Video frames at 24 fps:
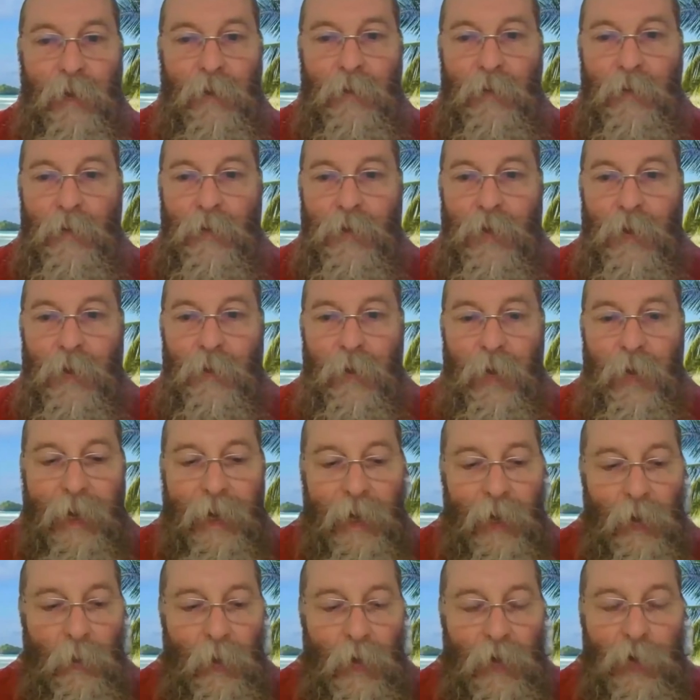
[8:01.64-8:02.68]
So
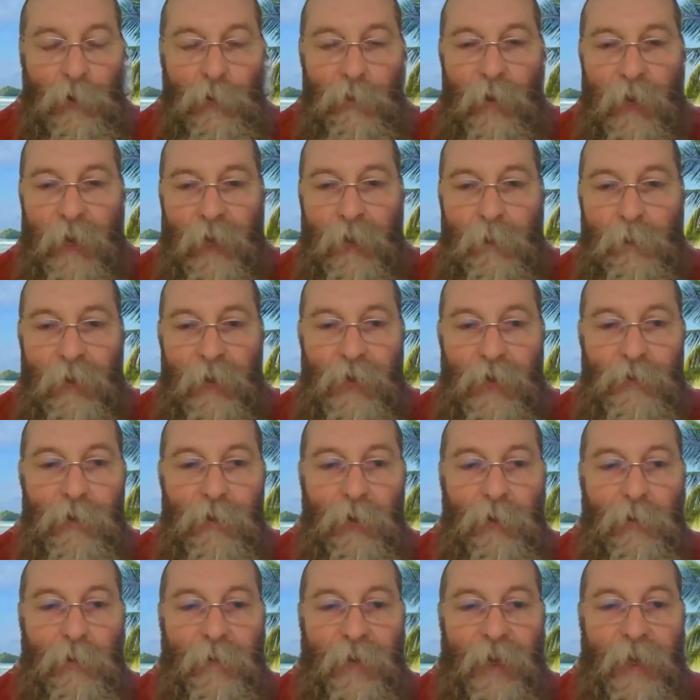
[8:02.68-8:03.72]
Kayla, when you're ready, please roll
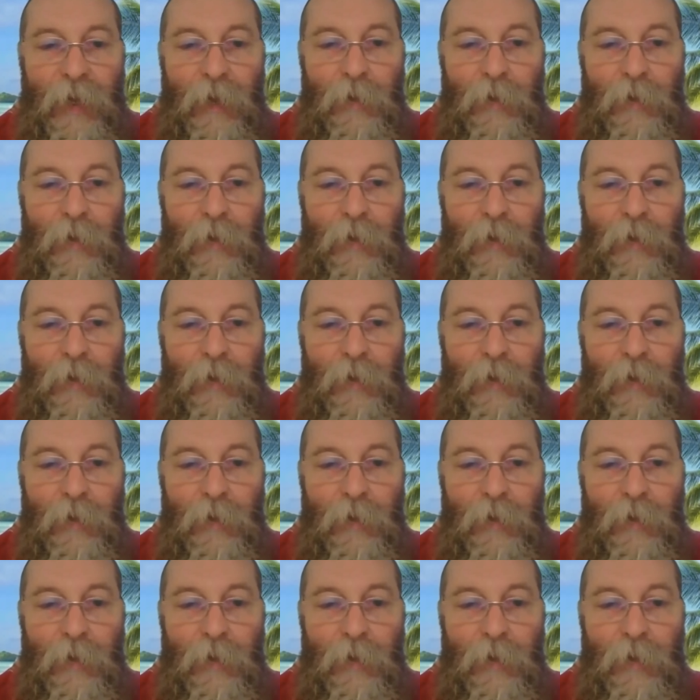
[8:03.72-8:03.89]
the video.